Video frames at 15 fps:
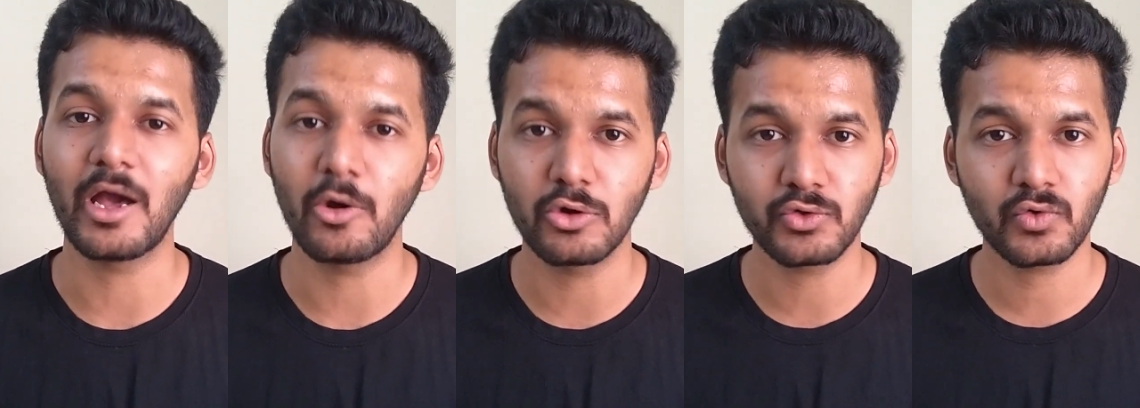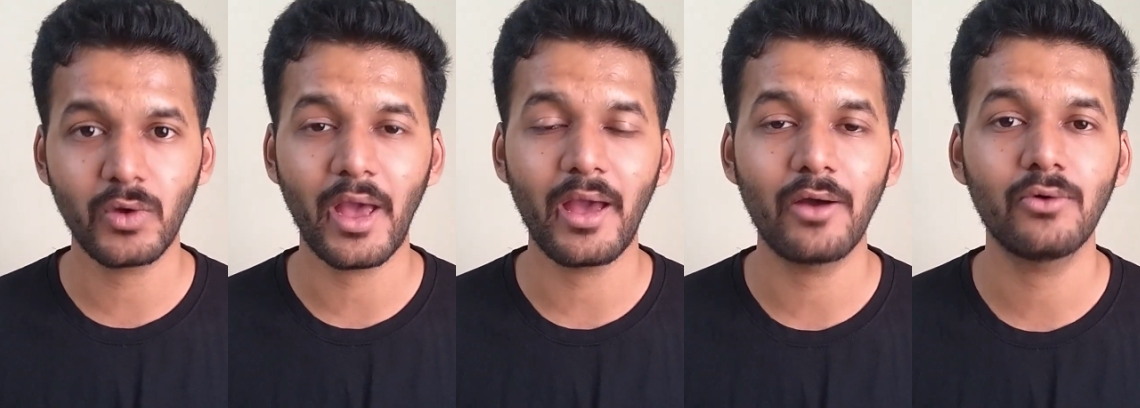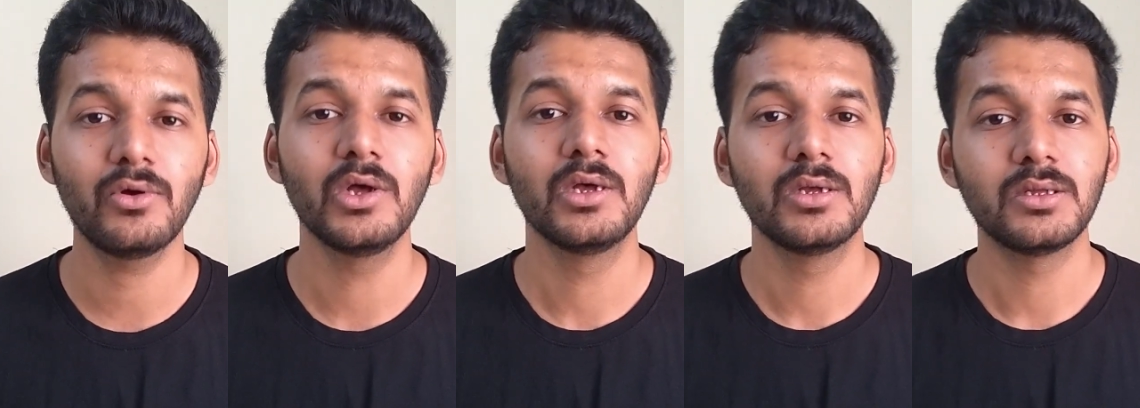I also
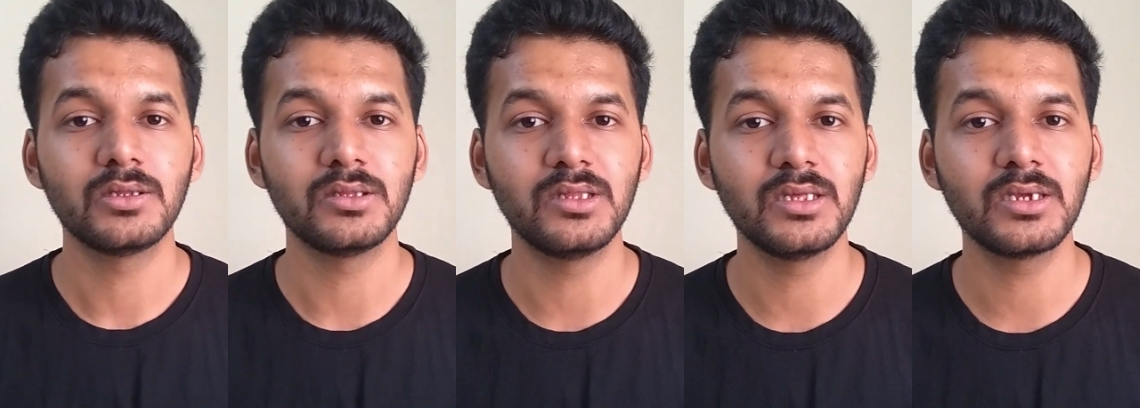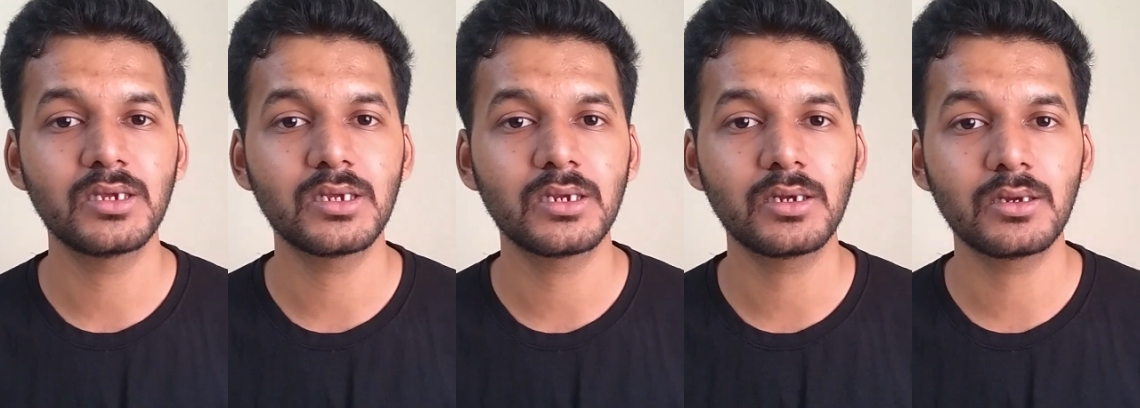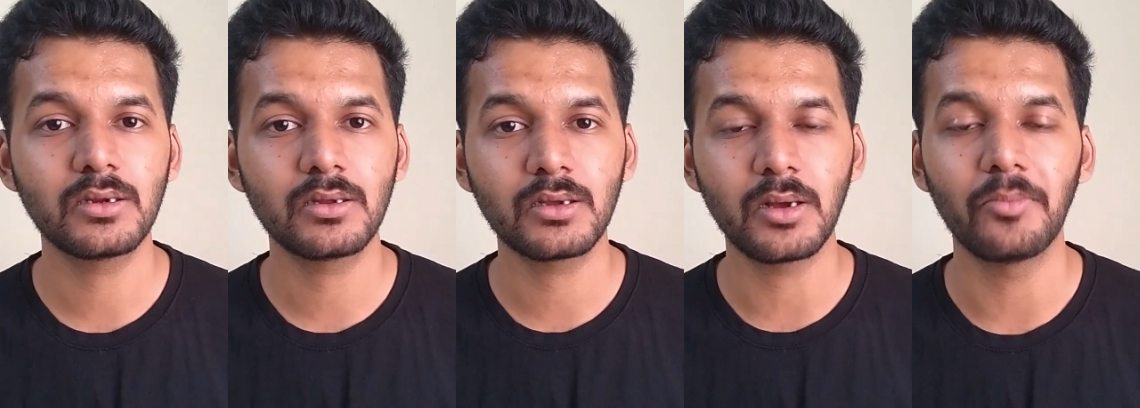have the
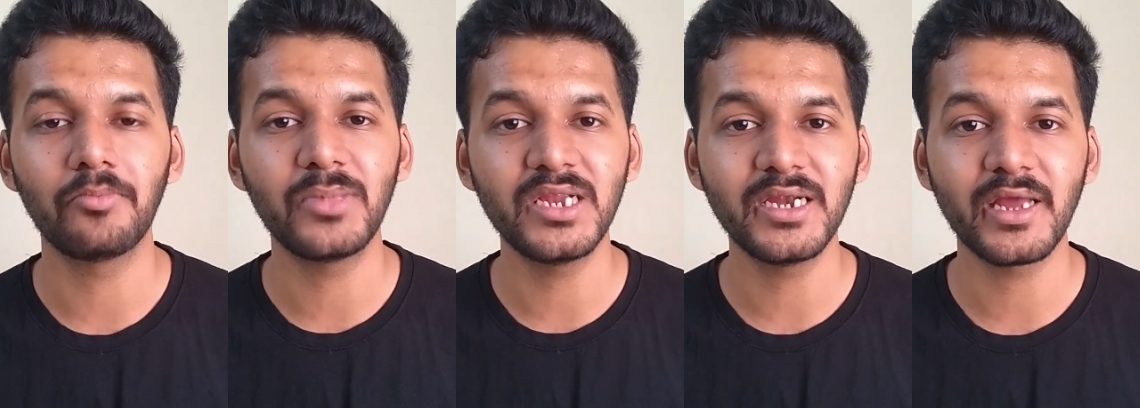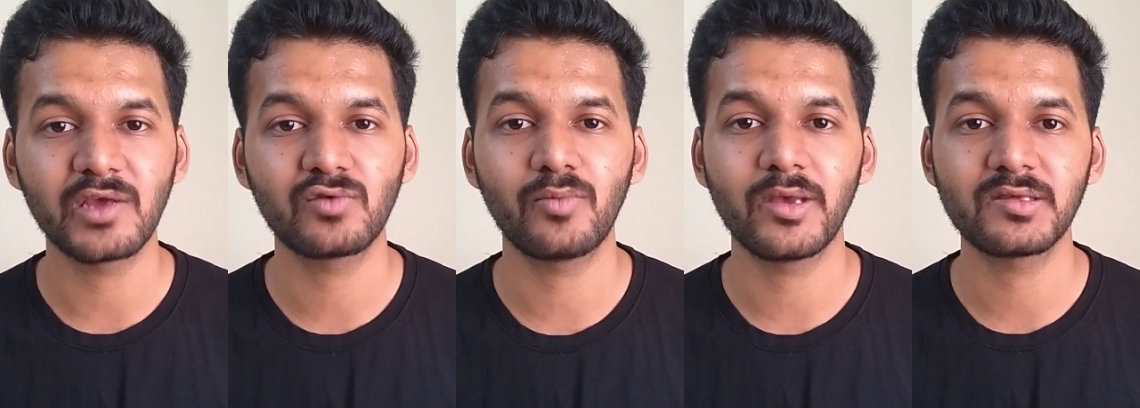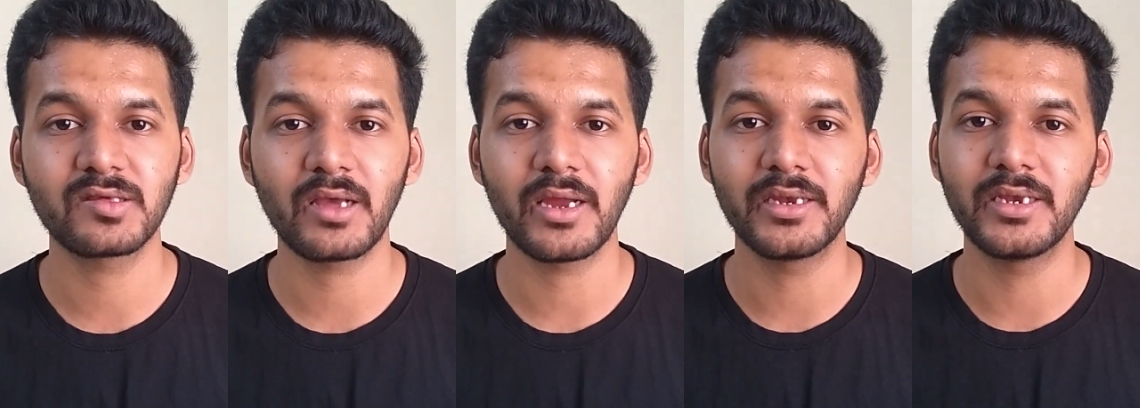complete
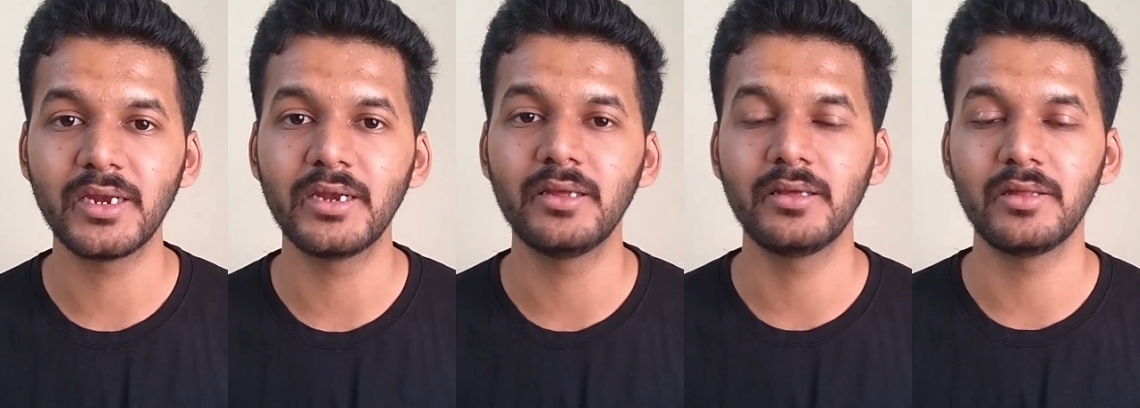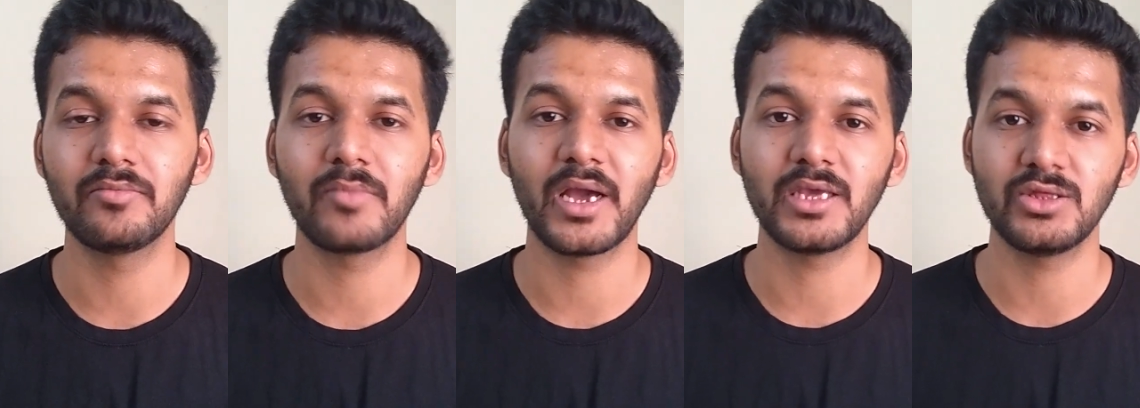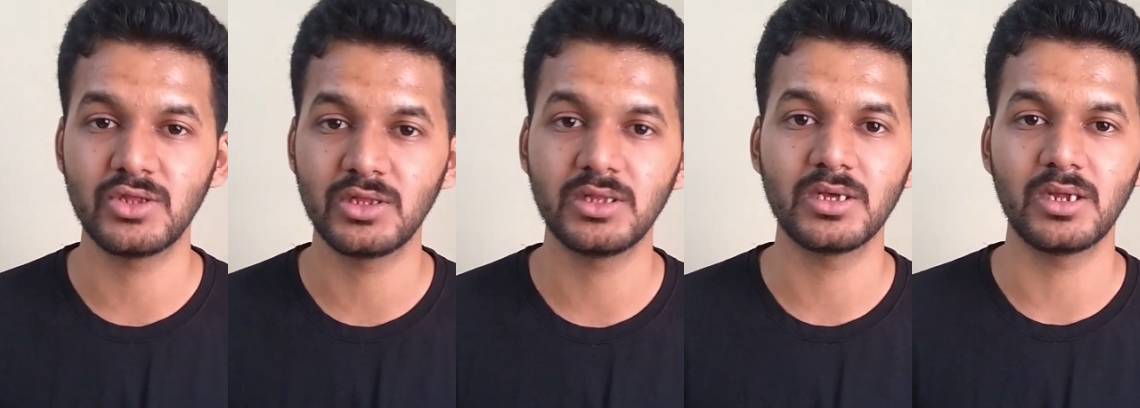expense I did in my
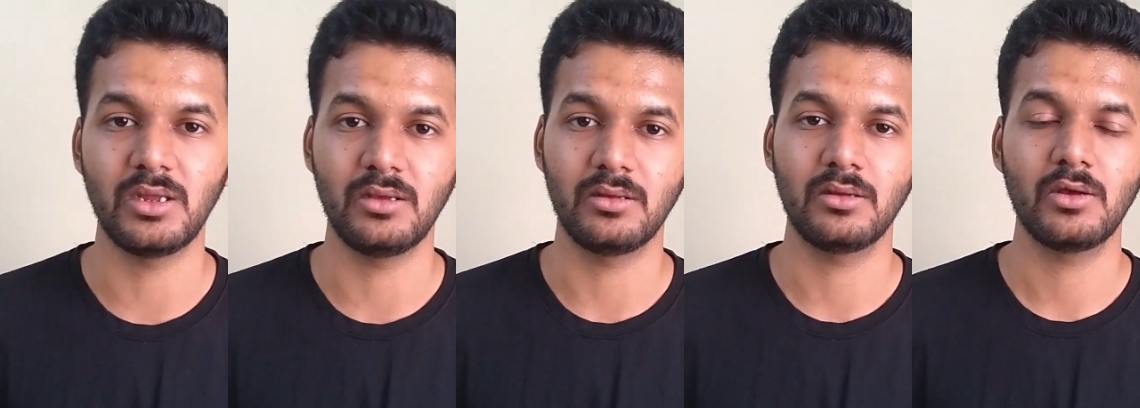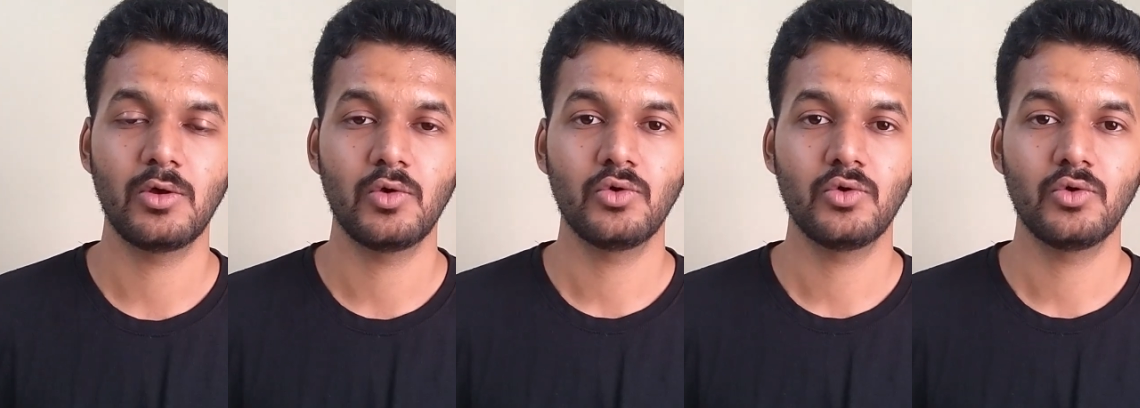engineering.